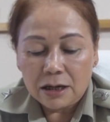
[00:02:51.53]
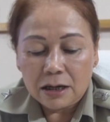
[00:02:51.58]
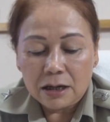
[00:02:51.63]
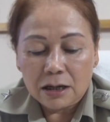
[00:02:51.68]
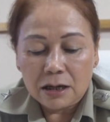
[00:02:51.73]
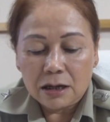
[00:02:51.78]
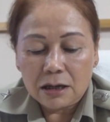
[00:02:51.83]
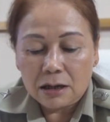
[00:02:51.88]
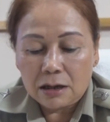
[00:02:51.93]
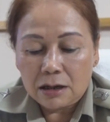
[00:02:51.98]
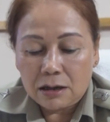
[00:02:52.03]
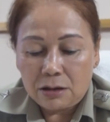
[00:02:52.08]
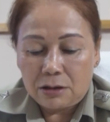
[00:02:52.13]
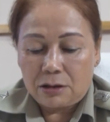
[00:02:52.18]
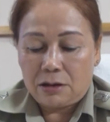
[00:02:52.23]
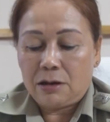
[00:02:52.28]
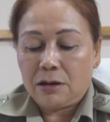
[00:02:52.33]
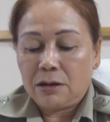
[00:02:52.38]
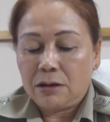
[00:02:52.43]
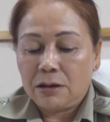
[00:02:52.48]

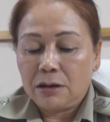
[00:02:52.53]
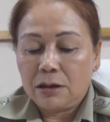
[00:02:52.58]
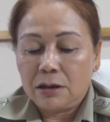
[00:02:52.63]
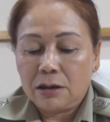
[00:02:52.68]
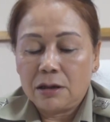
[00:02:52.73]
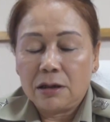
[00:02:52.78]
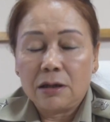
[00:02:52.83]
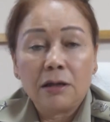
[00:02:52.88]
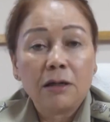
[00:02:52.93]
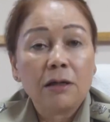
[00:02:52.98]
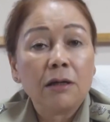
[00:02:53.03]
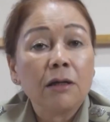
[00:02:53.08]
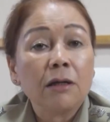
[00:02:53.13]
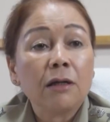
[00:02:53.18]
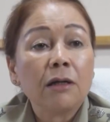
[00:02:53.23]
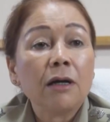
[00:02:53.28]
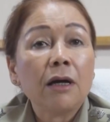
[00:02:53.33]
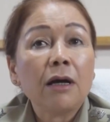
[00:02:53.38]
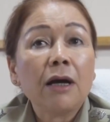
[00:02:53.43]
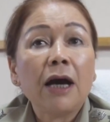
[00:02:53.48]

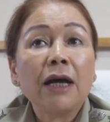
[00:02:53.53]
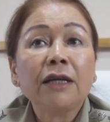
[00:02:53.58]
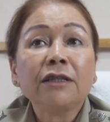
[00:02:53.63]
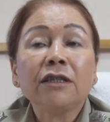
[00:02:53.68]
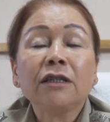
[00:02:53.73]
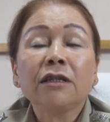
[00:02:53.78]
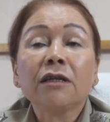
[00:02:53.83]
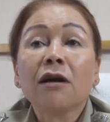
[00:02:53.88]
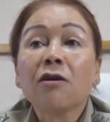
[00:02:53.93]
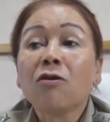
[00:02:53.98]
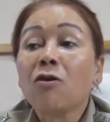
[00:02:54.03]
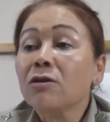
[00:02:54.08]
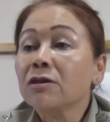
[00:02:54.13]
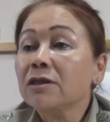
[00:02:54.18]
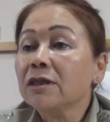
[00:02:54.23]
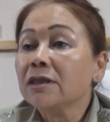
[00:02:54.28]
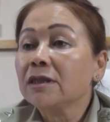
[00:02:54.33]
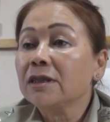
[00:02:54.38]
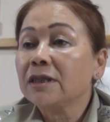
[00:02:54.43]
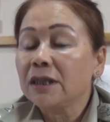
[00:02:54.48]
the
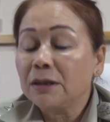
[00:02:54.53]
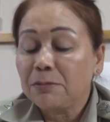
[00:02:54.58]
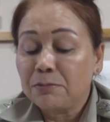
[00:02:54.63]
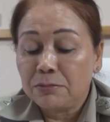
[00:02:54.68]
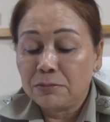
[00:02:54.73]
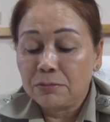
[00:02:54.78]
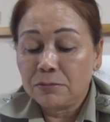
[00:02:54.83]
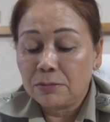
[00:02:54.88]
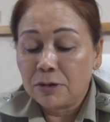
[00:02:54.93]
anti-narcotics team,